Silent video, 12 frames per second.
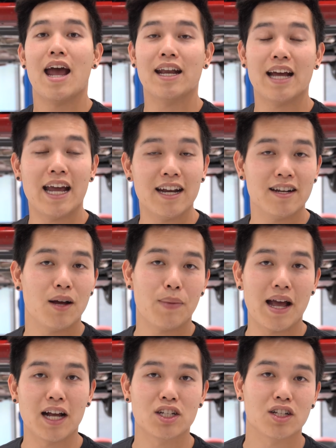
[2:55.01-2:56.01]
And I ended up
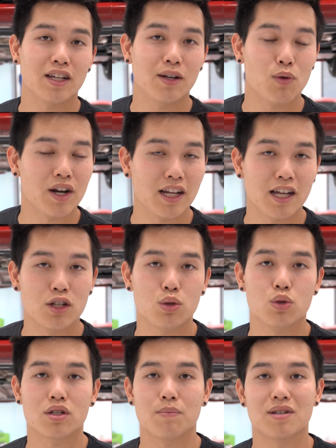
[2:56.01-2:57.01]
actually running
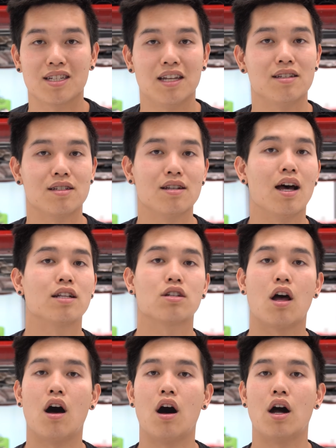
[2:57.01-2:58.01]
into some seized nuts
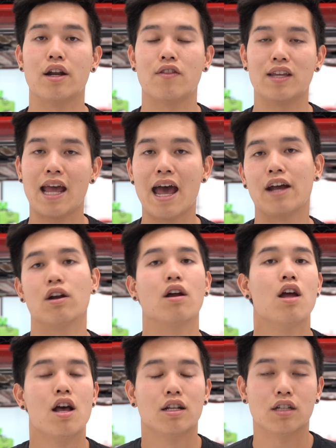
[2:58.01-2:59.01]
on the
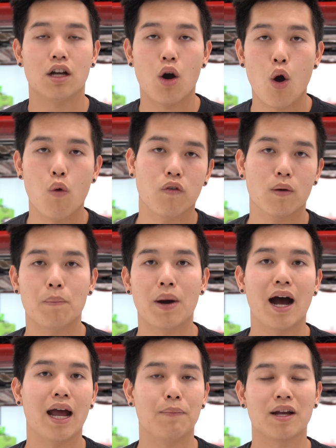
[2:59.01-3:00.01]
header to over
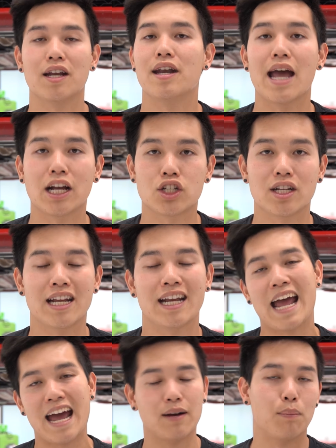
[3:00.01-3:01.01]
pipe connection,
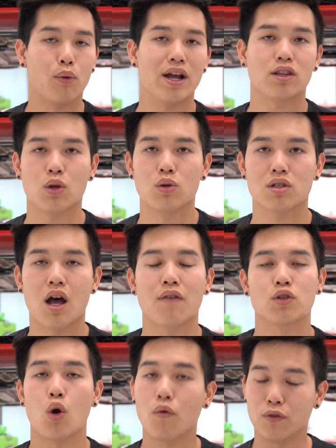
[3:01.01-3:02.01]
had to break those off.
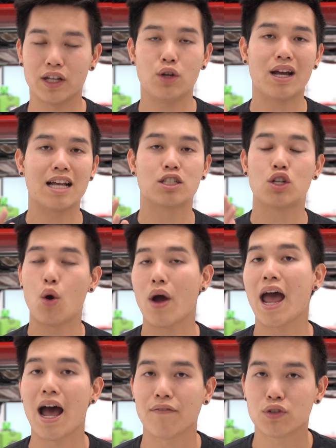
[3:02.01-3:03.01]
So hopefully you guys don't
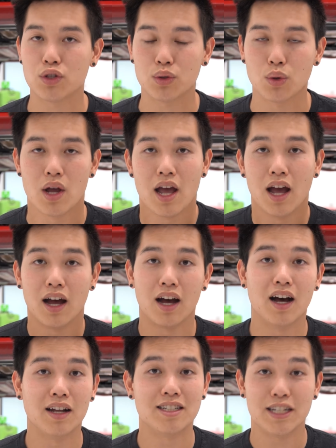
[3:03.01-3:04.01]
have to
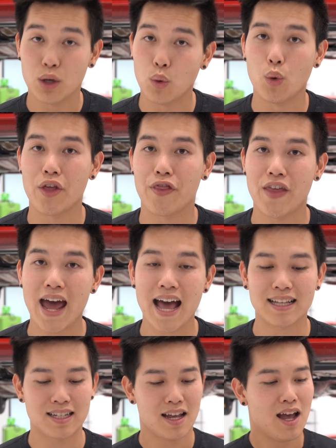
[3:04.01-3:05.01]
deal with
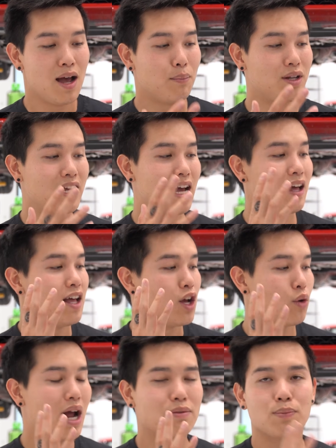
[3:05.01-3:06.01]
that. But yeah,
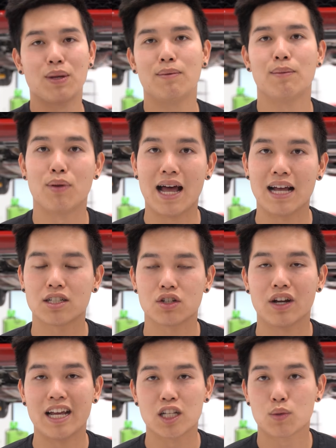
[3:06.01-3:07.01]
grab some PB
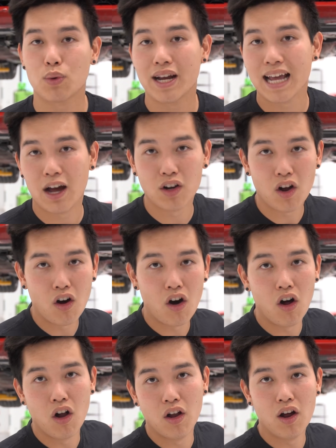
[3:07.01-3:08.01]
Blaster and spray down
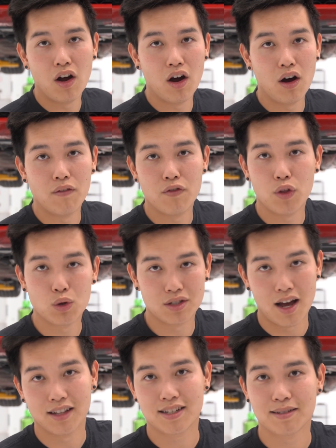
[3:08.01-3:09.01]
all of those
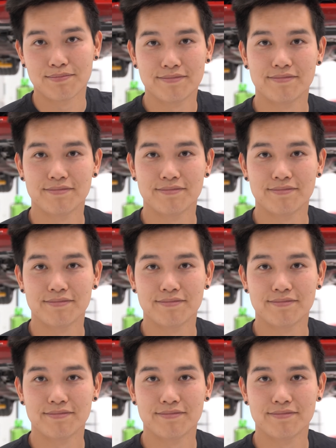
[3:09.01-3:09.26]
nuts.